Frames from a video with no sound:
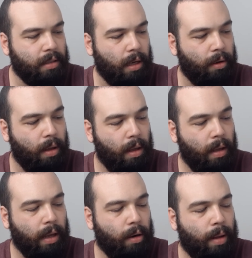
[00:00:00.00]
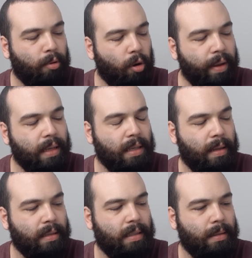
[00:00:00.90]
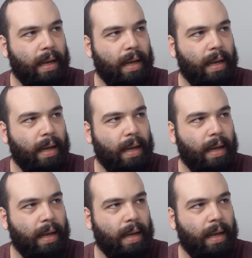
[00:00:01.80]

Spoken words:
So, you know, I'm going into this